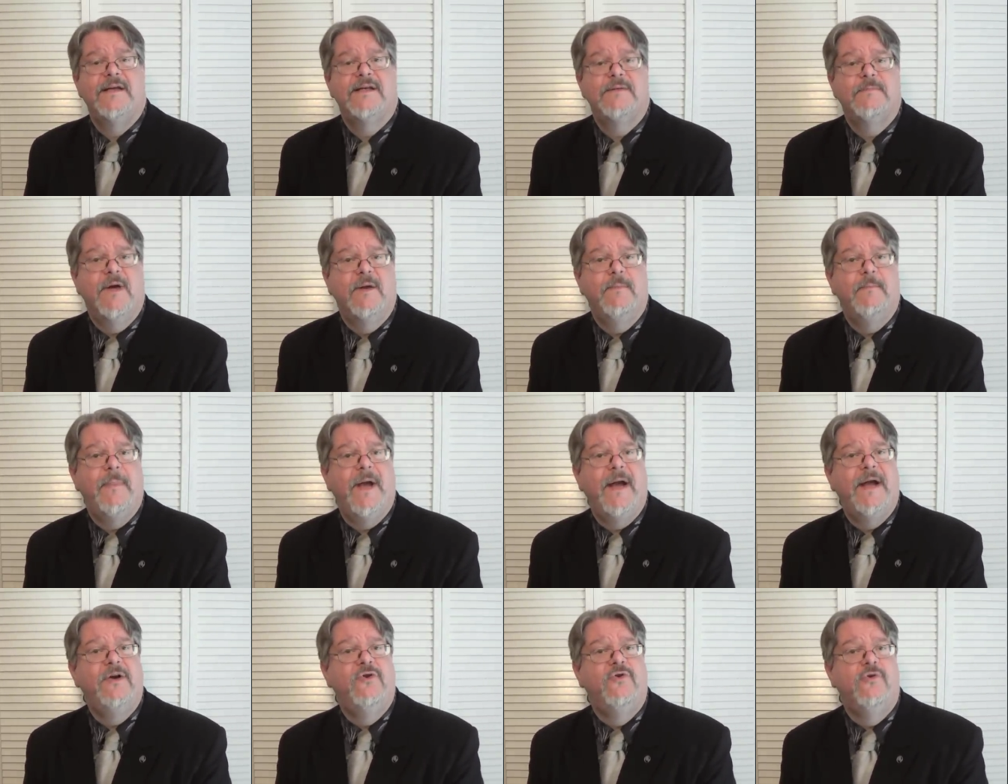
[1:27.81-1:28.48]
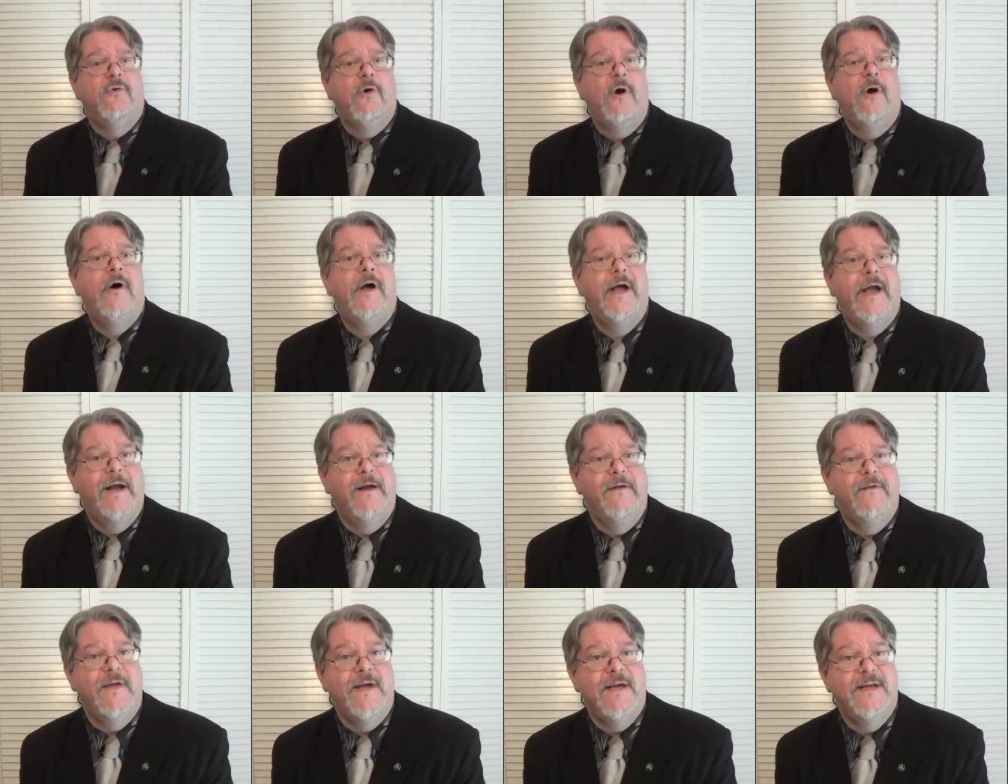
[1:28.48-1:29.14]
is meant by
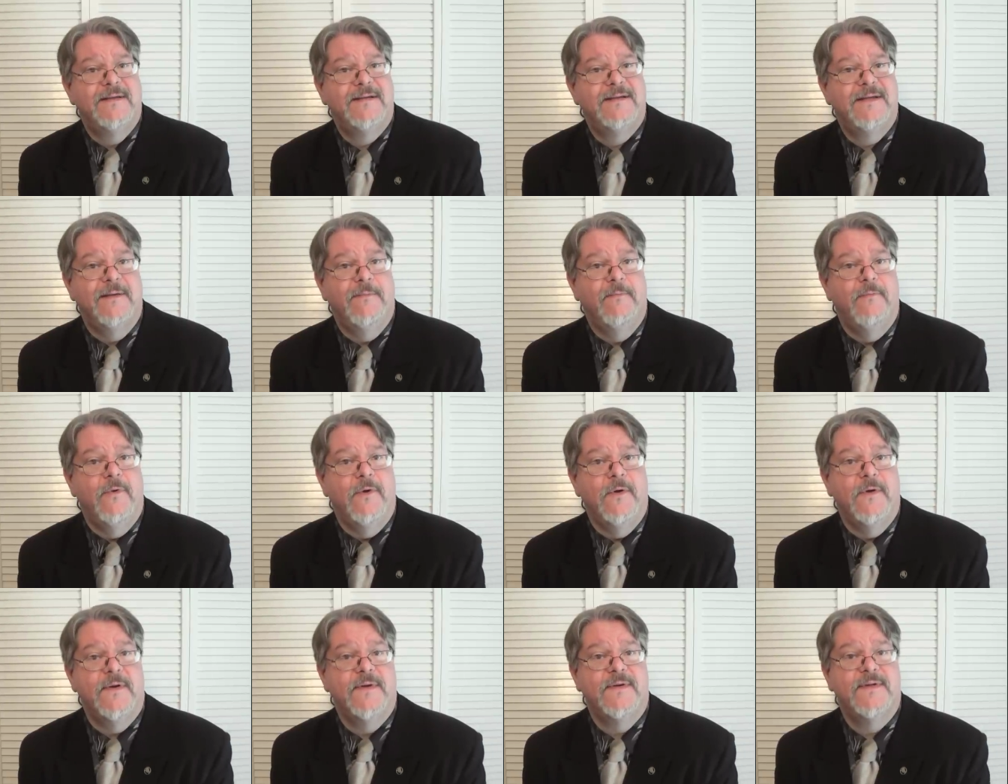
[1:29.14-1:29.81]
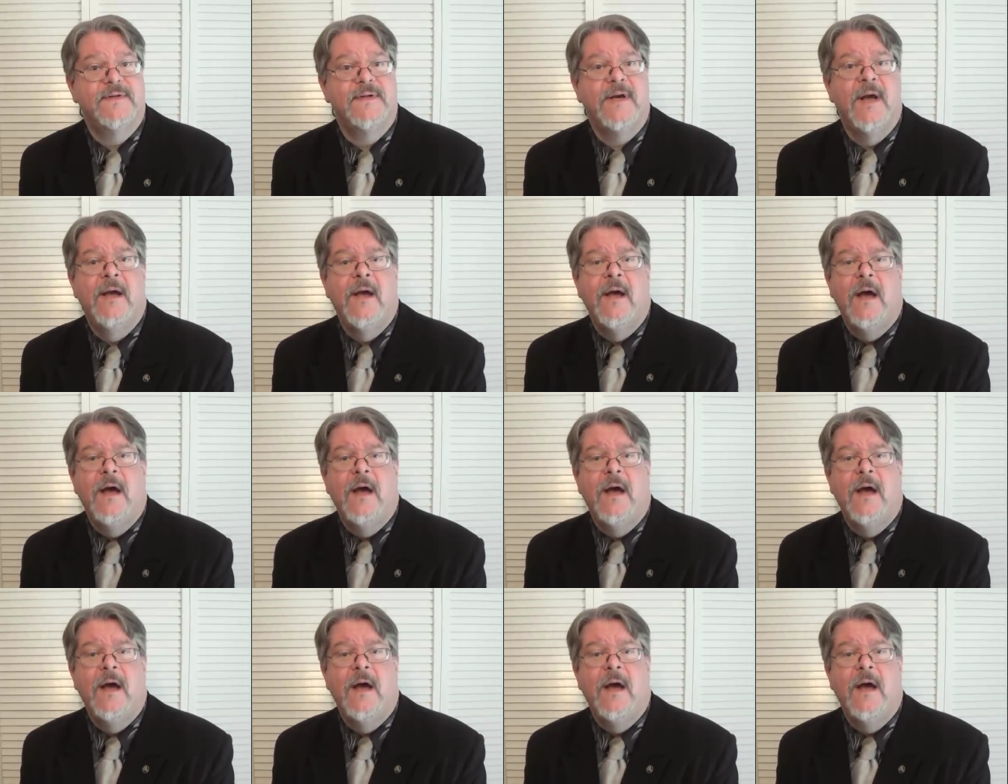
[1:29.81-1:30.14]
drawing these symbols?